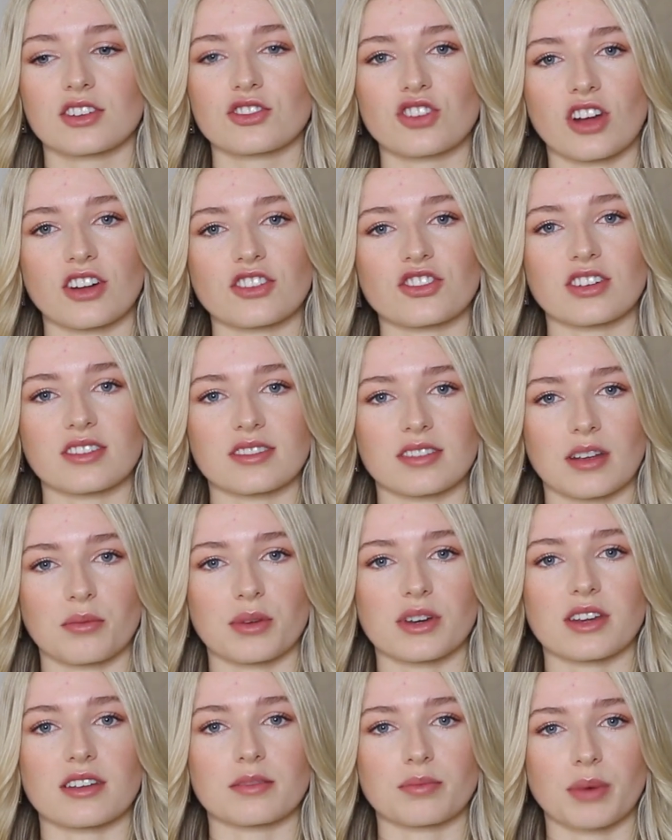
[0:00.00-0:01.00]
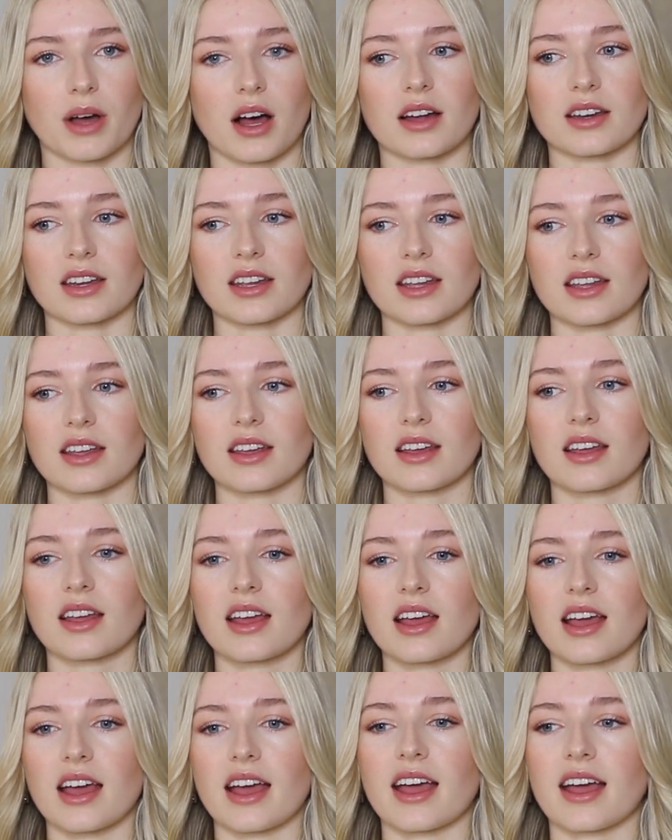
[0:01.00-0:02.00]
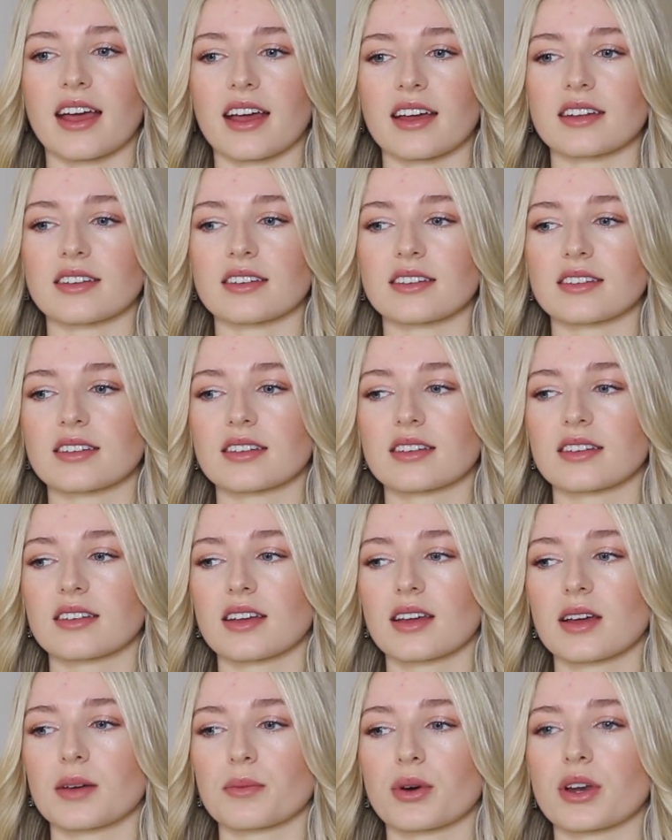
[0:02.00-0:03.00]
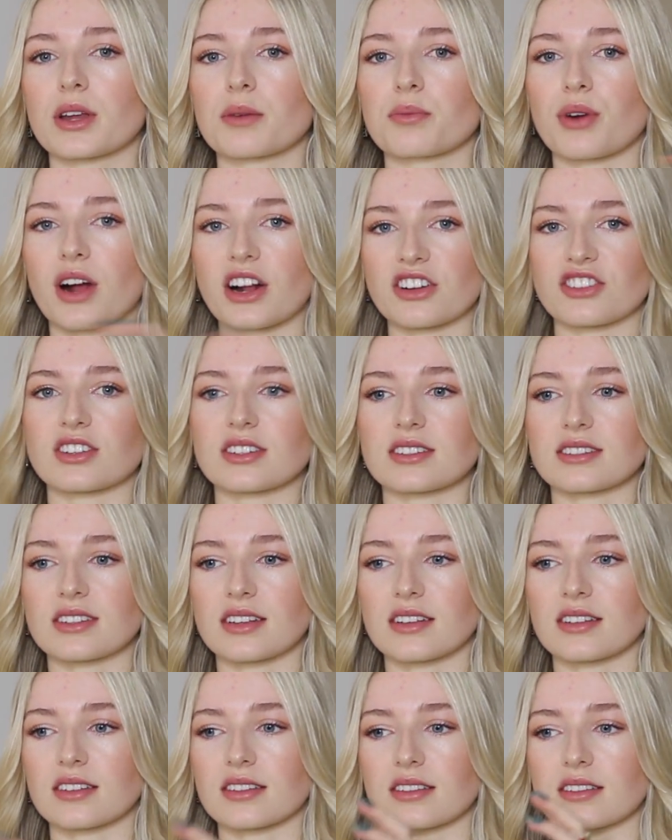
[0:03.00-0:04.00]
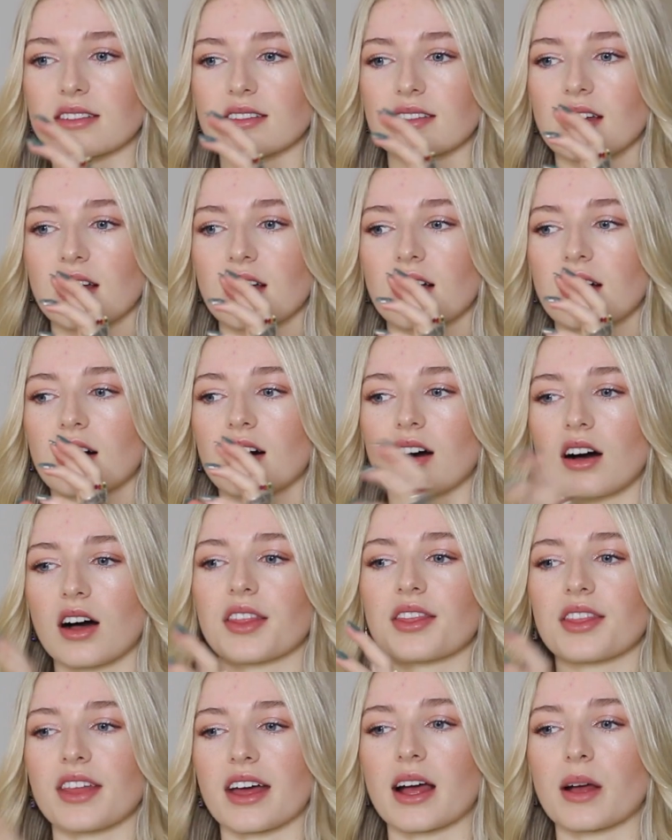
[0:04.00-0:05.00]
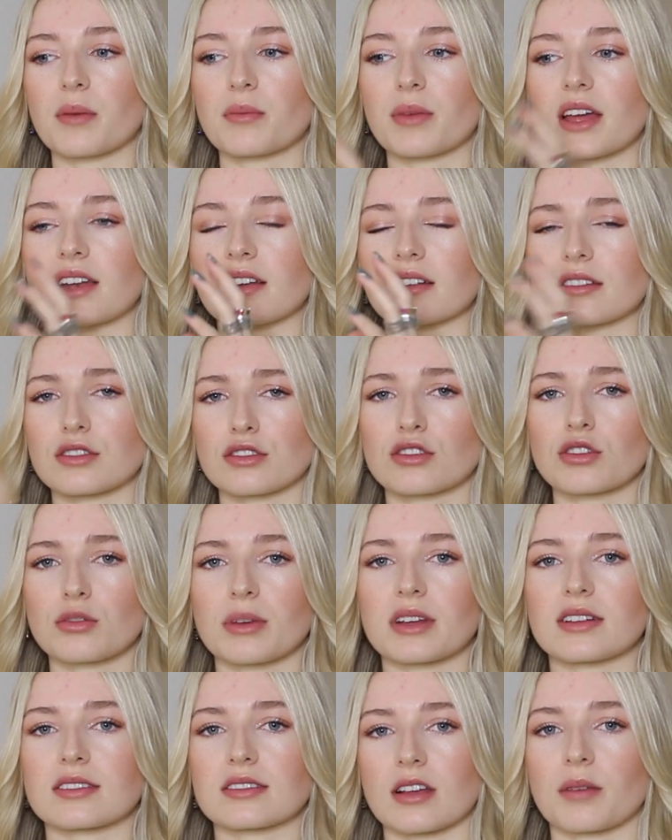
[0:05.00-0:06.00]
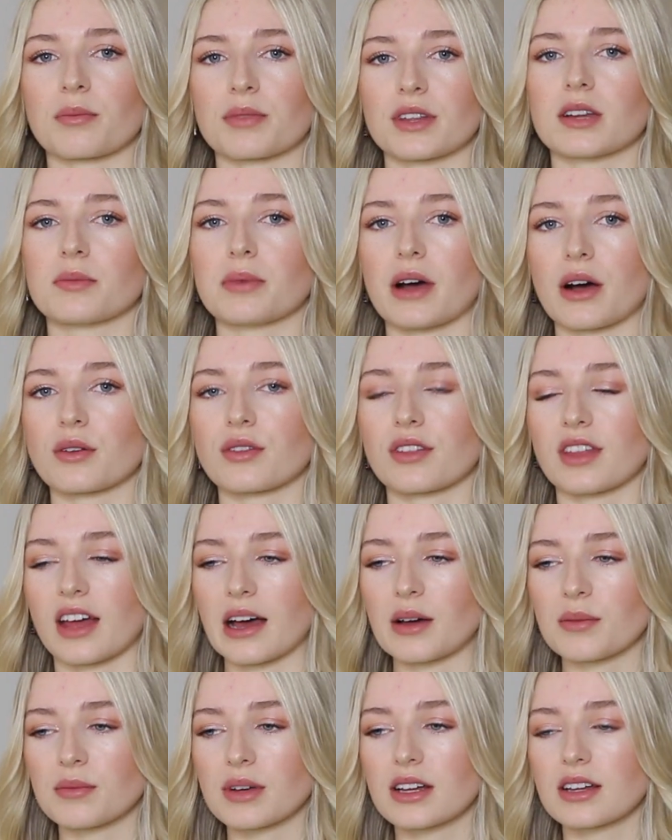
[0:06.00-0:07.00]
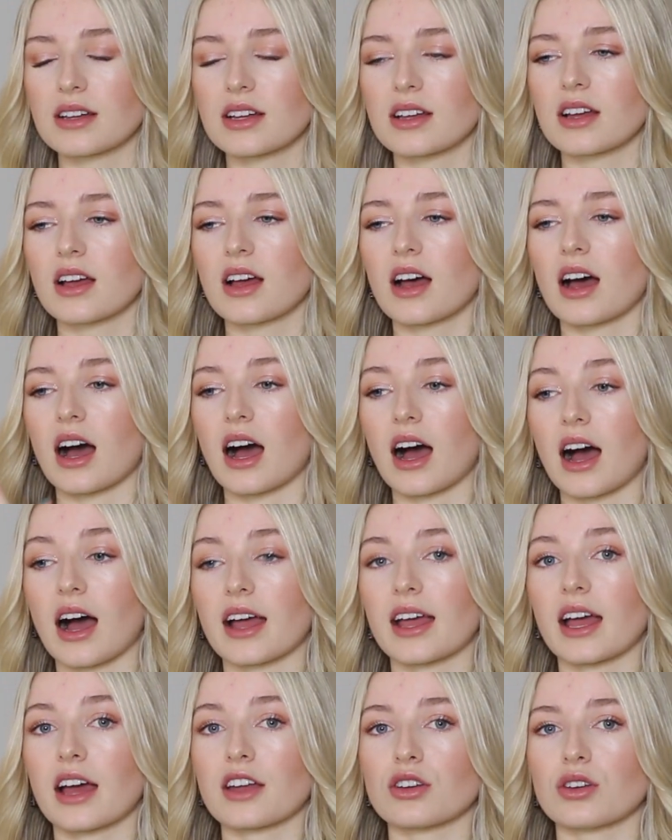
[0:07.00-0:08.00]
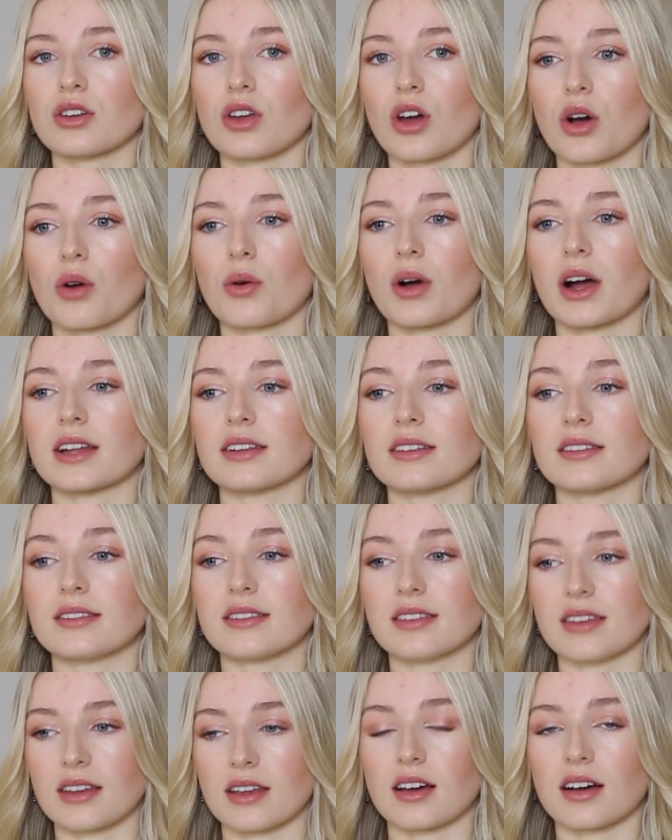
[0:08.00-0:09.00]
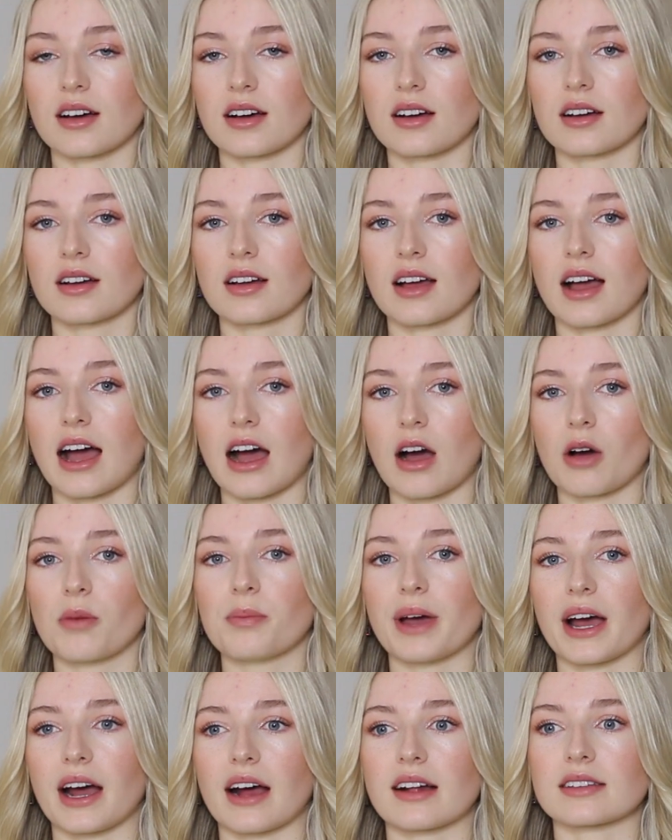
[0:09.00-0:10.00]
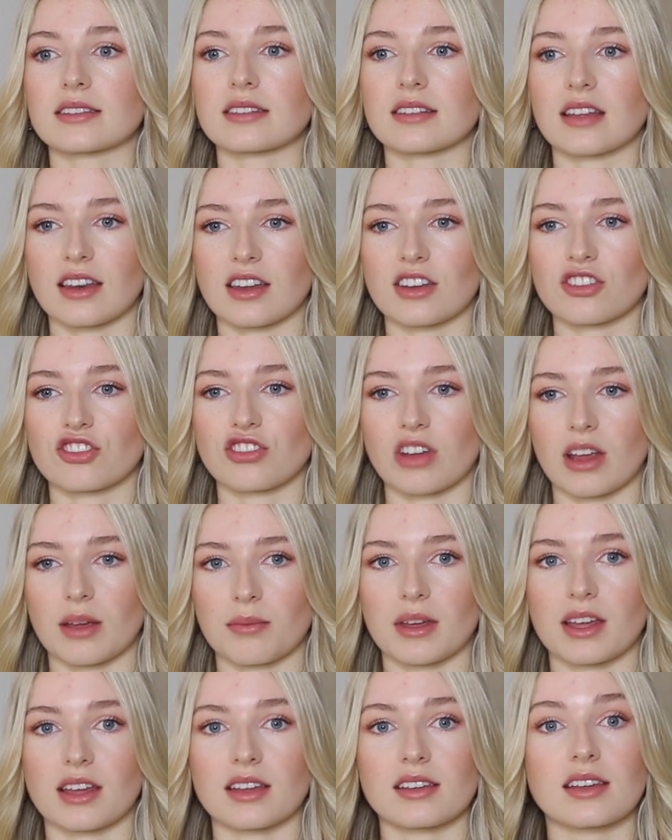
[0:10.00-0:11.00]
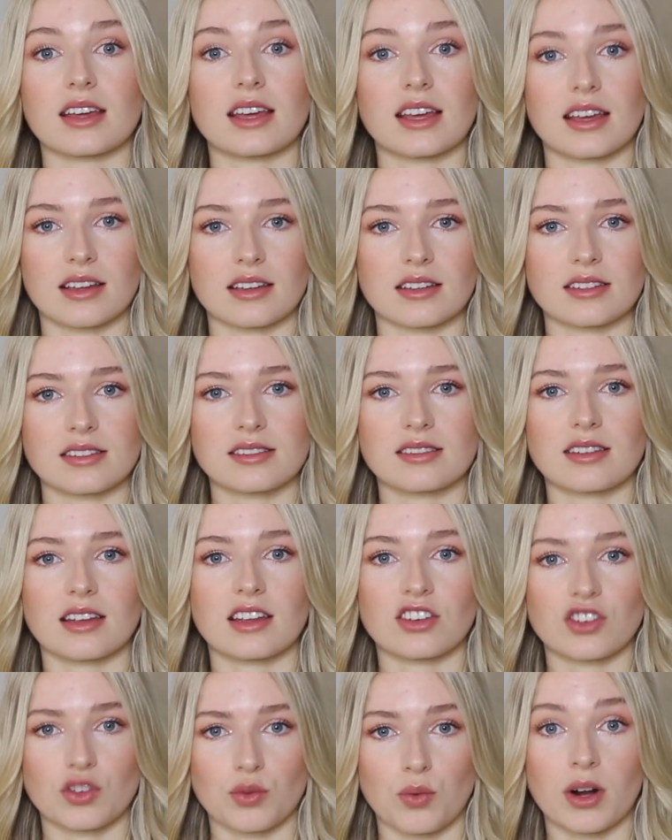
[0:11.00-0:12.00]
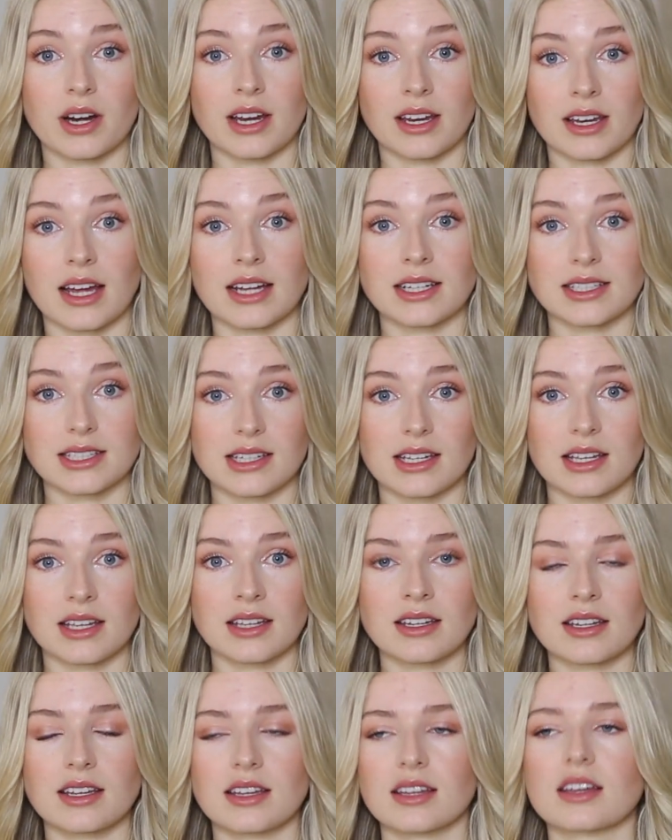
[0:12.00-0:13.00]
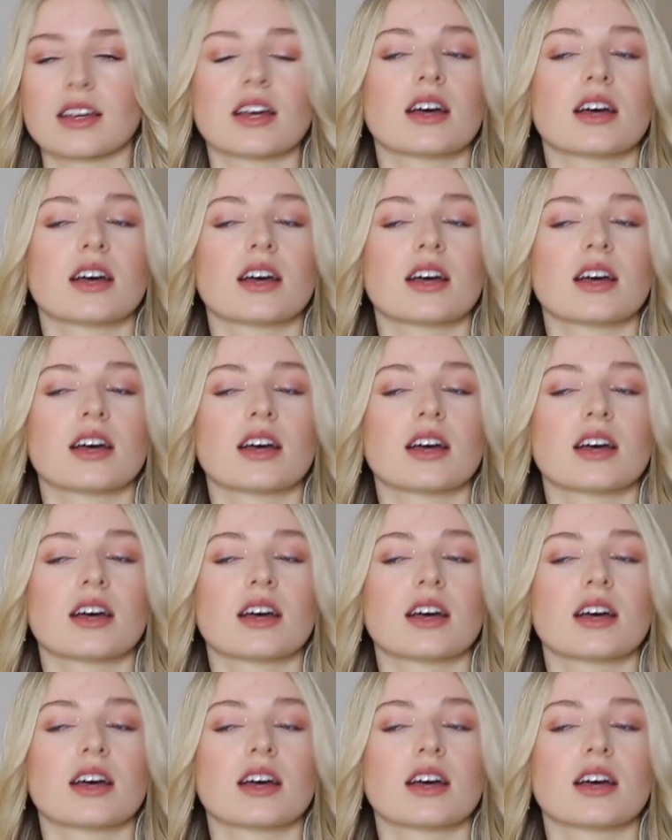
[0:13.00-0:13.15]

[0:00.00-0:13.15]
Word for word: judging somebody's body and putting prejudices on them and assuming something about them. I had no idea how bad skinny shaming is in 2019.